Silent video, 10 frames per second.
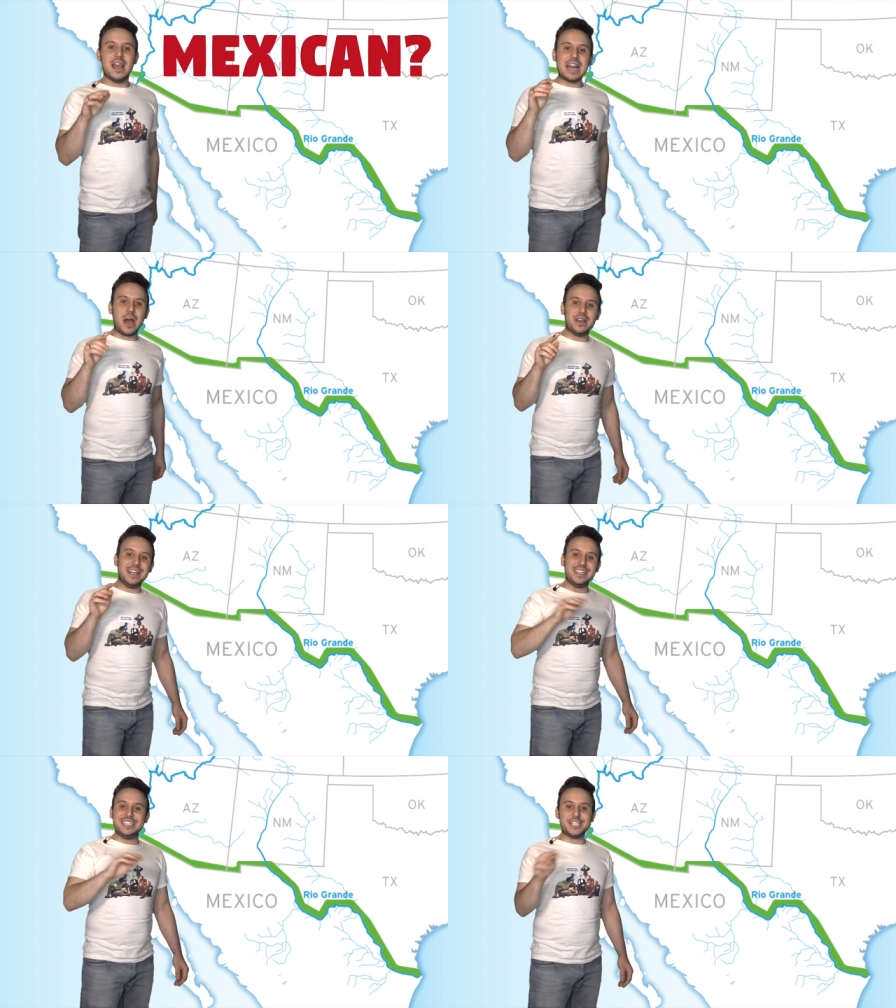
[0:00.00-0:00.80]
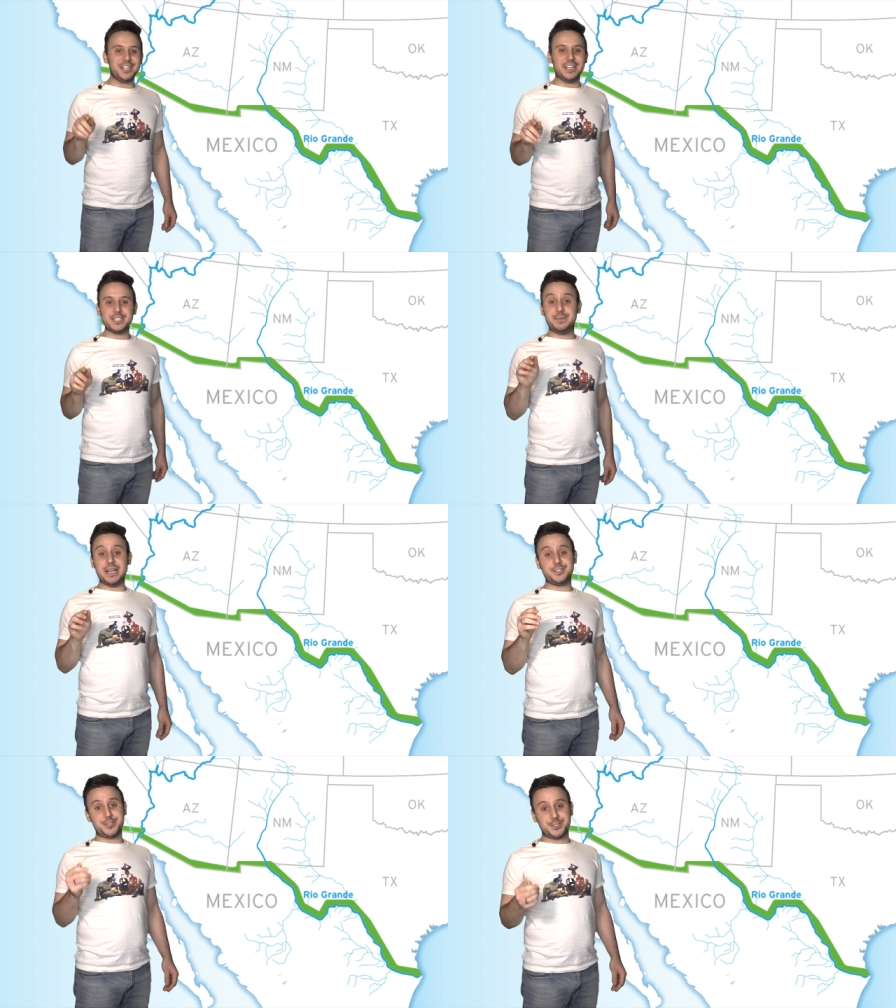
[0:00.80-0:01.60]
Now, in addition to this
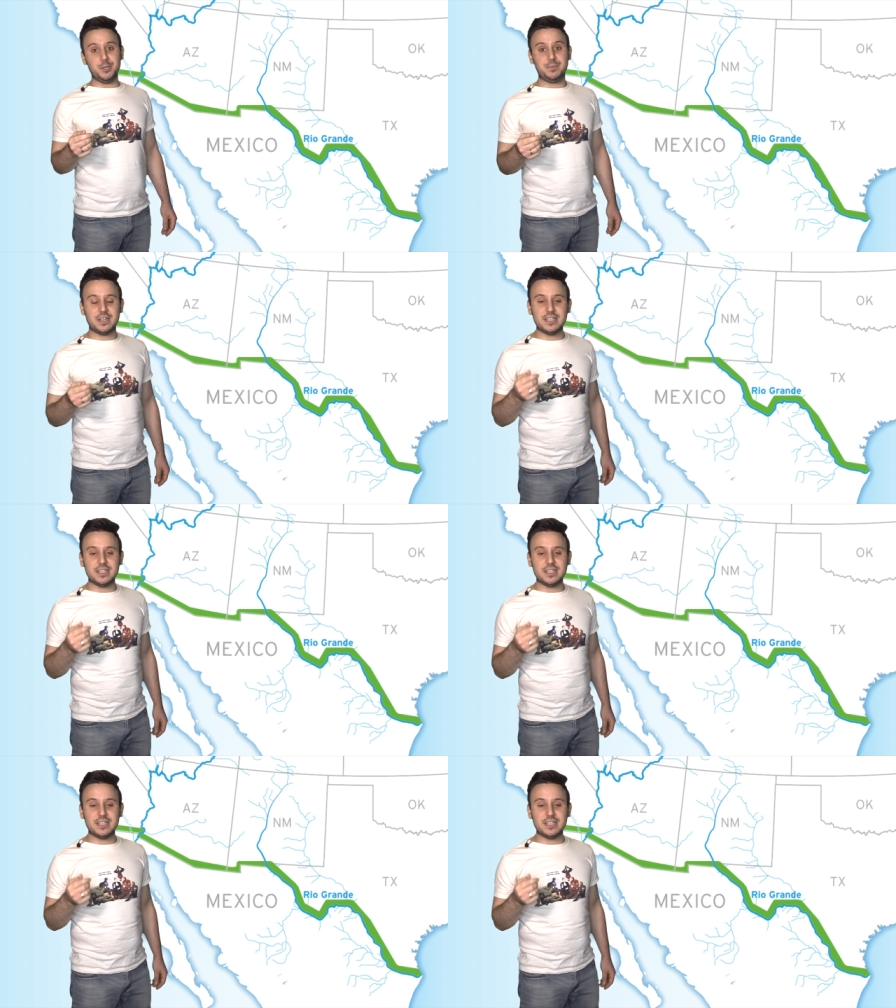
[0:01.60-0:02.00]
being stupid